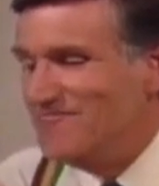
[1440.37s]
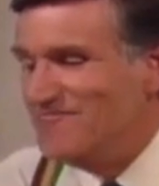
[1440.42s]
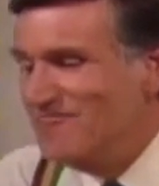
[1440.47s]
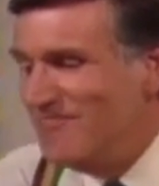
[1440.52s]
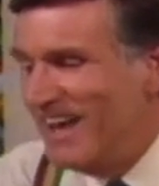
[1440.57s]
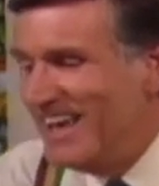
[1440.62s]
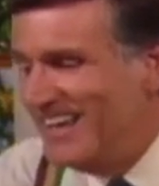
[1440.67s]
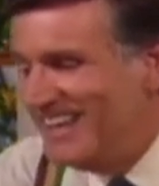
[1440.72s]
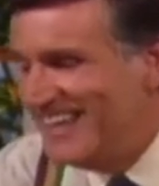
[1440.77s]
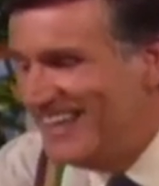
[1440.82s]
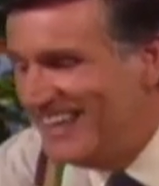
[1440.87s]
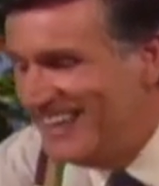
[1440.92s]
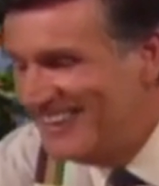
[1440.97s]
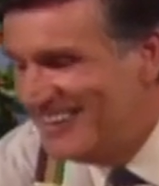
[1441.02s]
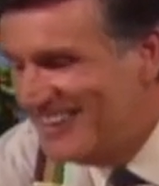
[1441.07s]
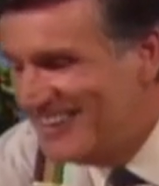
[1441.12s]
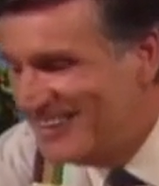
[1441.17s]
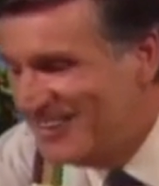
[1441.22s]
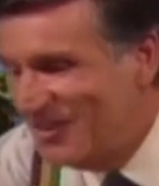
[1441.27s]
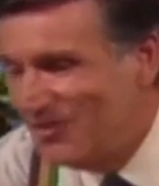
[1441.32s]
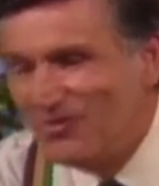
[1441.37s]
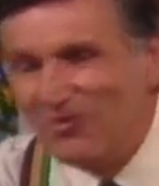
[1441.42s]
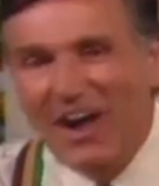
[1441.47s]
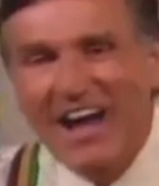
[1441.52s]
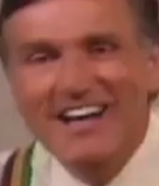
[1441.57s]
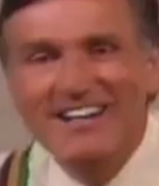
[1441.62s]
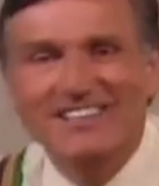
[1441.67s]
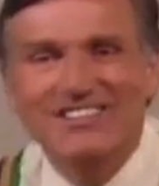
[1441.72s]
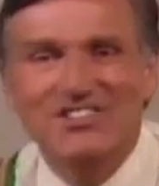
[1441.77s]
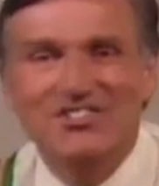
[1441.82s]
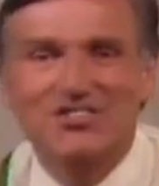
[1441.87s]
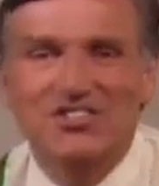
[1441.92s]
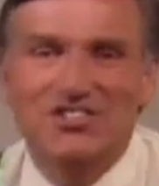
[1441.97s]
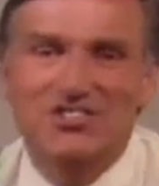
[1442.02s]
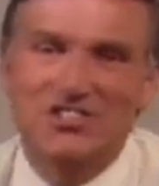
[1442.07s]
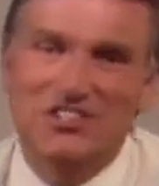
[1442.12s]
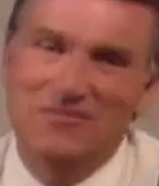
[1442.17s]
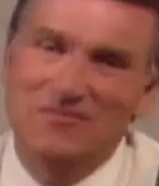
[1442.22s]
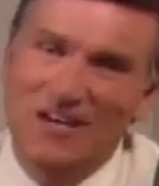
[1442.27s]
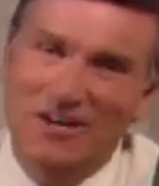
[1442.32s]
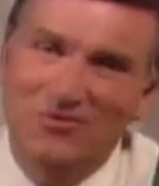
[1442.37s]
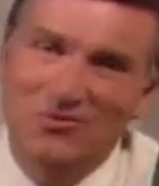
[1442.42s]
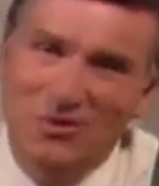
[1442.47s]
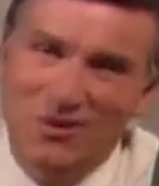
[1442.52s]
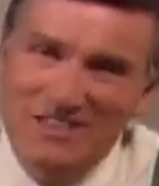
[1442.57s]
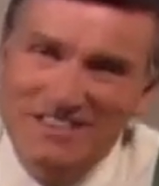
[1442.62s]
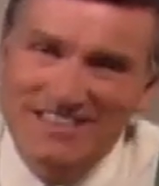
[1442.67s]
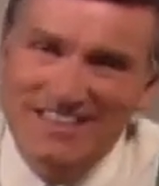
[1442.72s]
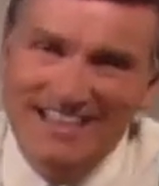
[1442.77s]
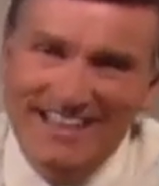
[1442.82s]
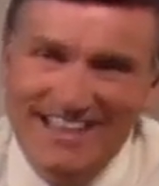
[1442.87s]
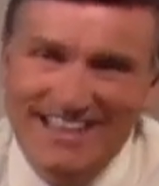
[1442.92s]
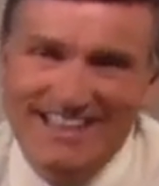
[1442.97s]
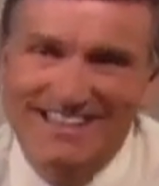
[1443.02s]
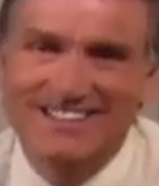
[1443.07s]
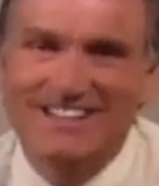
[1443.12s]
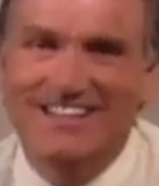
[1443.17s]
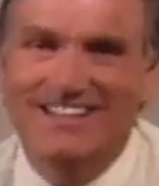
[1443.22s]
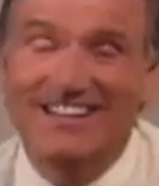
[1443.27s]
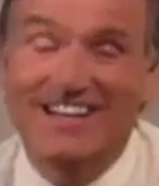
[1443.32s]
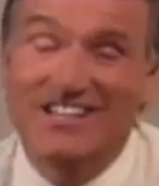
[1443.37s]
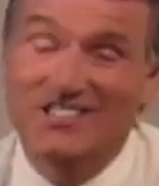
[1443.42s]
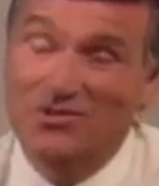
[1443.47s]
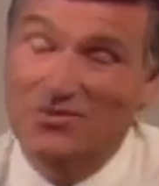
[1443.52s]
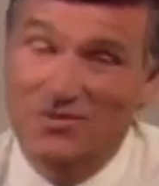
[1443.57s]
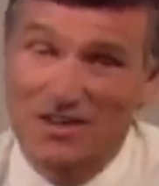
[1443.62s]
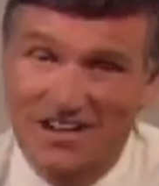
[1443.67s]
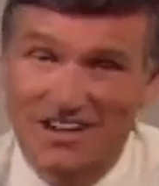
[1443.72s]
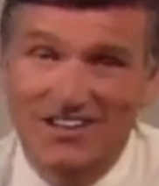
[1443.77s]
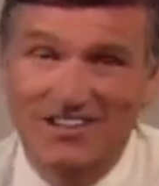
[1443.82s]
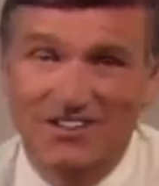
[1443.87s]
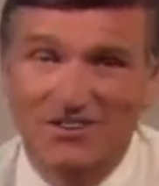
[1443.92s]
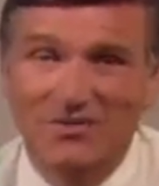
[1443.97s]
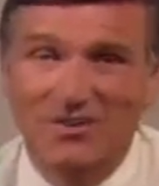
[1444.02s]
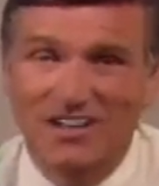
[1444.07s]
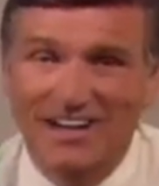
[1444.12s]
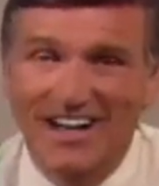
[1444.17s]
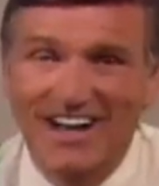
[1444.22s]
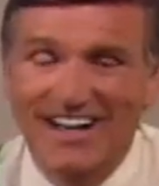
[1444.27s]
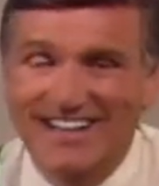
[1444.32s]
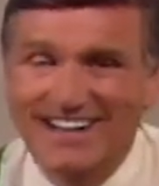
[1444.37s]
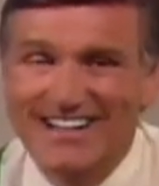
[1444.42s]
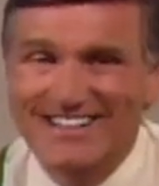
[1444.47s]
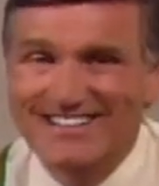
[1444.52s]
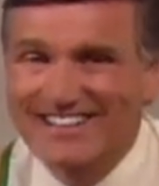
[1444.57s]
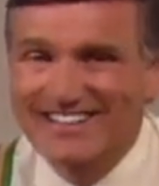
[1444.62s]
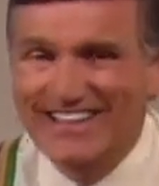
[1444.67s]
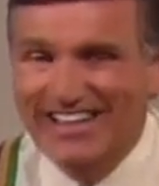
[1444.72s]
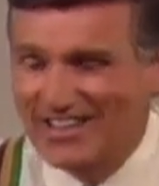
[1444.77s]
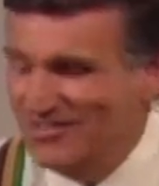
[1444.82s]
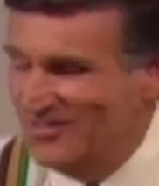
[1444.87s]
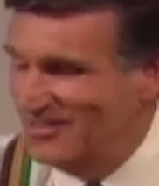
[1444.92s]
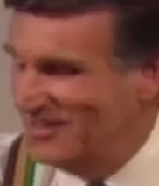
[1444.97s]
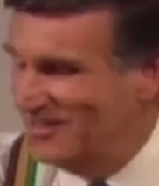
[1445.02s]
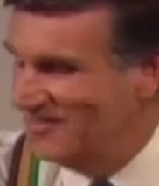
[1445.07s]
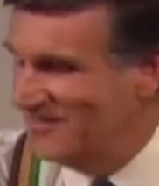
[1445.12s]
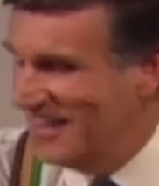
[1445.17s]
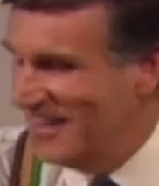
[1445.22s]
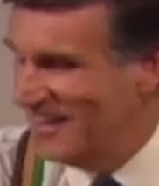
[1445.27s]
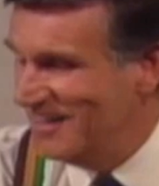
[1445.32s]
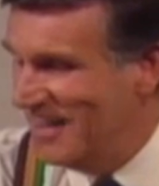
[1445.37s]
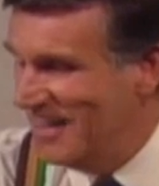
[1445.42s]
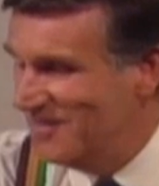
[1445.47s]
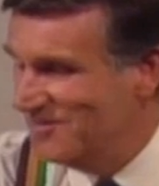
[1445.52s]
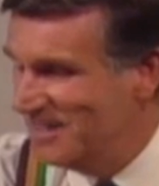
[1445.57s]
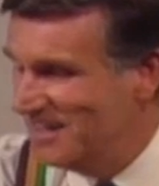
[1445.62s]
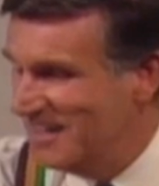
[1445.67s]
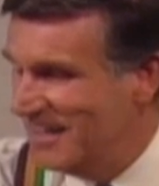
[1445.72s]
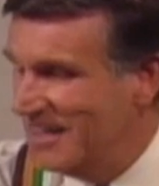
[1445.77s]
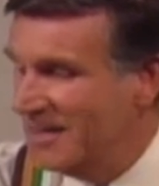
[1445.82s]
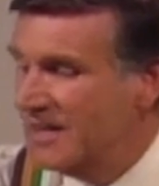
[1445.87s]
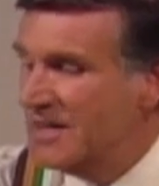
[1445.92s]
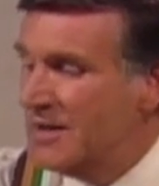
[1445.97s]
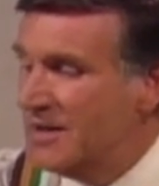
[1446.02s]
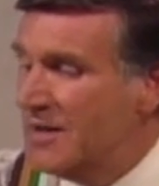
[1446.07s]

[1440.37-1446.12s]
making the right decision about what to eat, and that's where you and I get together every day,